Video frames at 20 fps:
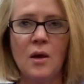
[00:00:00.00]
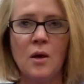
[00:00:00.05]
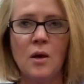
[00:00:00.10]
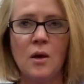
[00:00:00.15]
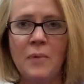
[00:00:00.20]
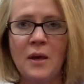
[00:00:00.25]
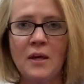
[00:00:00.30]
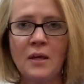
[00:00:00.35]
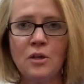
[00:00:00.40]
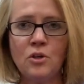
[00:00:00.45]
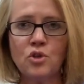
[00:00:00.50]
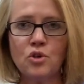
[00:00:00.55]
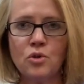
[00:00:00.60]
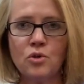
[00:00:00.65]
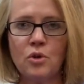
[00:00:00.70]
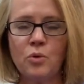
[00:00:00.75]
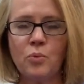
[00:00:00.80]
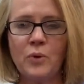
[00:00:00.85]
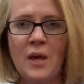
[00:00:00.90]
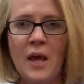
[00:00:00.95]
making sure
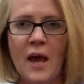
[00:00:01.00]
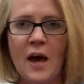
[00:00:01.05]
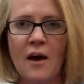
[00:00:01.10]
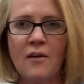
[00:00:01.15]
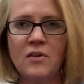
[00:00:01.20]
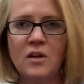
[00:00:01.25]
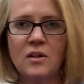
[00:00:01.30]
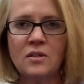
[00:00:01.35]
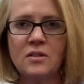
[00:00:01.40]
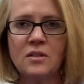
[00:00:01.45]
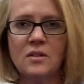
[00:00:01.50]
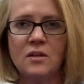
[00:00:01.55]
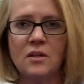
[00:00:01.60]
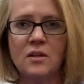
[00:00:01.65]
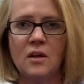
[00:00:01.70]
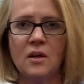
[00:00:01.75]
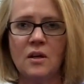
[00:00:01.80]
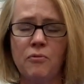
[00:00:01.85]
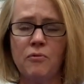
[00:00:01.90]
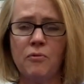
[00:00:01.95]
that we have it
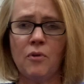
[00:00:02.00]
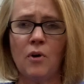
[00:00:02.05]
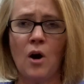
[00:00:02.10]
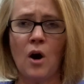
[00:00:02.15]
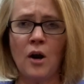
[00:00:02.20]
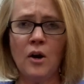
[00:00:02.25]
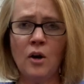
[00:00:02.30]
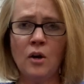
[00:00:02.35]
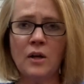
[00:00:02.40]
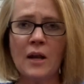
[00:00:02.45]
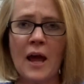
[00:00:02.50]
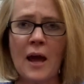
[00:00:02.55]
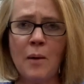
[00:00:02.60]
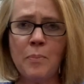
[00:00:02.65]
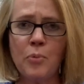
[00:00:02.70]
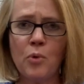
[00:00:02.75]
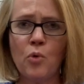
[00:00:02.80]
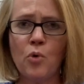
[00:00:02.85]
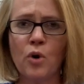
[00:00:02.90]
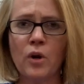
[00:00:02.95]
on our
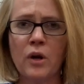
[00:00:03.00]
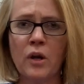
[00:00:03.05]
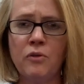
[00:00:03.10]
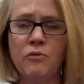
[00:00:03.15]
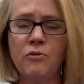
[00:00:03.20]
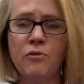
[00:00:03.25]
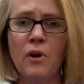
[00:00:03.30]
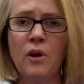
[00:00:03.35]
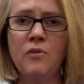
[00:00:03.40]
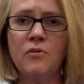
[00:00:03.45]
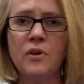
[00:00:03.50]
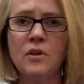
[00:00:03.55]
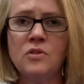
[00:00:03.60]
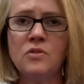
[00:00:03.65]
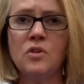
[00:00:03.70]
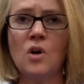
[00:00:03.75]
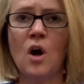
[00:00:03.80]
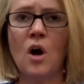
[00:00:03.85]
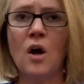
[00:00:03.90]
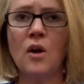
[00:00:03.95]
lap or in front of
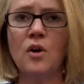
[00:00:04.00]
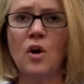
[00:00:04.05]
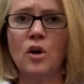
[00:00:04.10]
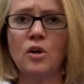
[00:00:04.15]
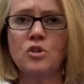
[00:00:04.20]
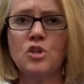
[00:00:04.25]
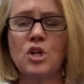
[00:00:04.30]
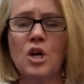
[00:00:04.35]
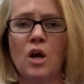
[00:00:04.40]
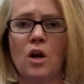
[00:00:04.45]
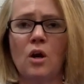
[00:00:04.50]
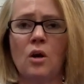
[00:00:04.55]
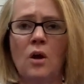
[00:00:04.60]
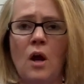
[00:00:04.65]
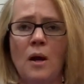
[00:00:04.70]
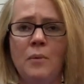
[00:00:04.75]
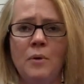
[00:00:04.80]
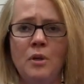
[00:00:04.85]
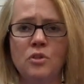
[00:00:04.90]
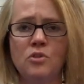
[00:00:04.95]
us on our chair.
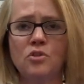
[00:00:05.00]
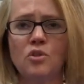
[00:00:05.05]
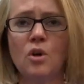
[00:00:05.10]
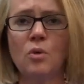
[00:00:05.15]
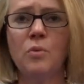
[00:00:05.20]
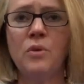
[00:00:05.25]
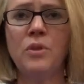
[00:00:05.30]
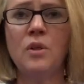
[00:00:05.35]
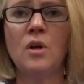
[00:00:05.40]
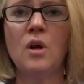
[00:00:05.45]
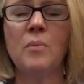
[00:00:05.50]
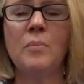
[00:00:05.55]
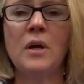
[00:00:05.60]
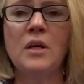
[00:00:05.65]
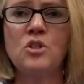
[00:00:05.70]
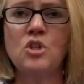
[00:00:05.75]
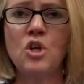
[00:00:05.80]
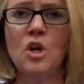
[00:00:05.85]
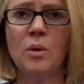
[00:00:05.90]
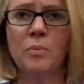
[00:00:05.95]
I'm going to start with it on my
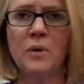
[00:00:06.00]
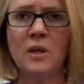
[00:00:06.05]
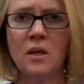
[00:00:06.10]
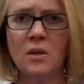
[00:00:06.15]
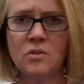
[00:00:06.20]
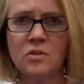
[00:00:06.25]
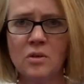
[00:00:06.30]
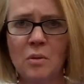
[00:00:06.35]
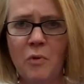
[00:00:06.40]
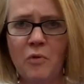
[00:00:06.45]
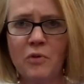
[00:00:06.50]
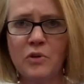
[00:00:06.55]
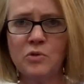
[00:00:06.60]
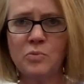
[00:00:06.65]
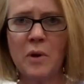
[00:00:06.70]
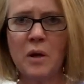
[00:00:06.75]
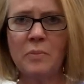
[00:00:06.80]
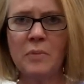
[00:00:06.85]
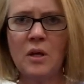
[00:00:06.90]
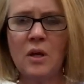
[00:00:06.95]
chair because some of
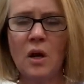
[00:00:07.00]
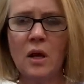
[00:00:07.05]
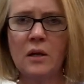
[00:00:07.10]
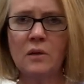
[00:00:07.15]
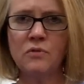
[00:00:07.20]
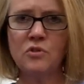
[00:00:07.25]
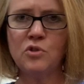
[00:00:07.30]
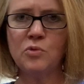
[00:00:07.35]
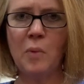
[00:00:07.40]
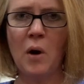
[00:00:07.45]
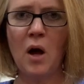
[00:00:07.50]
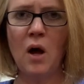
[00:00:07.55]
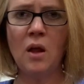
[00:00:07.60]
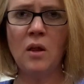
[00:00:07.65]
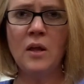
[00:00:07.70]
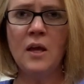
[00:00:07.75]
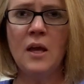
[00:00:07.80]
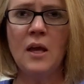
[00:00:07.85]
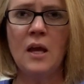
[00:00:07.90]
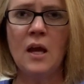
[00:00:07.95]
us might be kind of
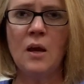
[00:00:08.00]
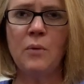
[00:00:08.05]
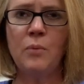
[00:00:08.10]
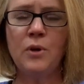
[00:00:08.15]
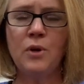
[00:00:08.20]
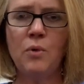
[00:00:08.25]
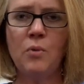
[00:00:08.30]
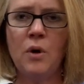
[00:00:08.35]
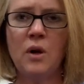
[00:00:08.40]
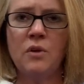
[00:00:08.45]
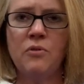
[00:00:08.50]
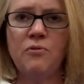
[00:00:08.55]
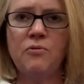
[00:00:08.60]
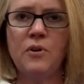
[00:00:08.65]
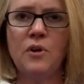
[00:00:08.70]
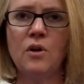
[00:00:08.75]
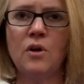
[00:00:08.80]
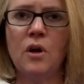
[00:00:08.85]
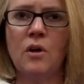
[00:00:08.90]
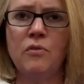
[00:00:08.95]
small and we don't want to
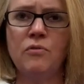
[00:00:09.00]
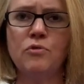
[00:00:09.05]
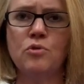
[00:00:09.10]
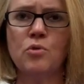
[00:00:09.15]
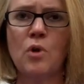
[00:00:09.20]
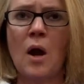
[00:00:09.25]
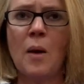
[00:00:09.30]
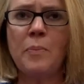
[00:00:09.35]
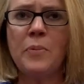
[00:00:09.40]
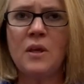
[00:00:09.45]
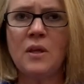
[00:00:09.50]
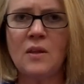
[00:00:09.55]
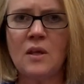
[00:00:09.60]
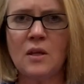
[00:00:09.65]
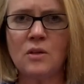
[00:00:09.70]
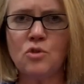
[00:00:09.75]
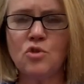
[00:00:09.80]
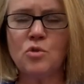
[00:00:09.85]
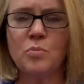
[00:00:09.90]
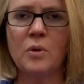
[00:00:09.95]
fear of dropping the
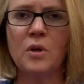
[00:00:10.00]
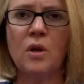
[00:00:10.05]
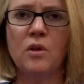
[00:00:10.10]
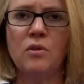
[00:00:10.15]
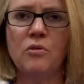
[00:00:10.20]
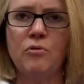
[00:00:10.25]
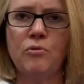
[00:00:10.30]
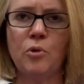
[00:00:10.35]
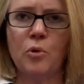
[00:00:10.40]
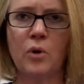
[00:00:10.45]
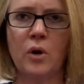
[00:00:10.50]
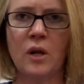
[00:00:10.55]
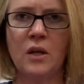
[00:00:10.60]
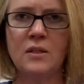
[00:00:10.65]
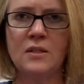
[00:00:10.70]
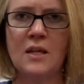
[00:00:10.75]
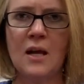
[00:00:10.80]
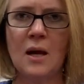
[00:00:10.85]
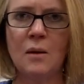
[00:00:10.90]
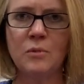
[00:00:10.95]
instrument on the floor
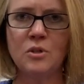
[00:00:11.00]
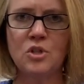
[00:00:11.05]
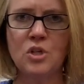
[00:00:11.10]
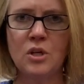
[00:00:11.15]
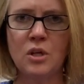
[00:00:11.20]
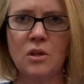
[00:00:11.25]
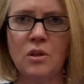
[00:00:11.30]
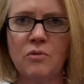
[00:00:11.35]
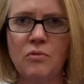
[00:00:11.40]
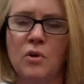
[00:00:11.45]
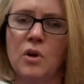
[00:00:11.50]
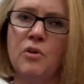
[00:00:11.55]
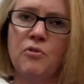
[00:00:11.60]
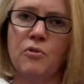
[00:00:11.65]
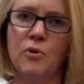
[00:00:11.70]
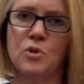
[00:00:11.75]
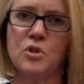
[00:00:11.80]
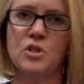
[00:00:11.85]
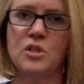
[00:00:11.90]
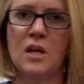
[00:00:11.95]
and damaging it the very
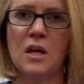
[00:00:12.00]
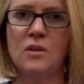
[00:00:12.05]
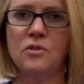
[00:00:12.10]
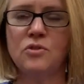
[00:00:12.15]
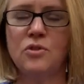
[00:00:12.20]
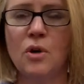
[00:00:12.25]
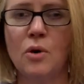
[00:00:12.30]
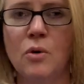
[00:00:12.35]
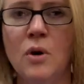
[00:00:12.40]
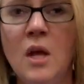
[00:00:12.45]
first day. So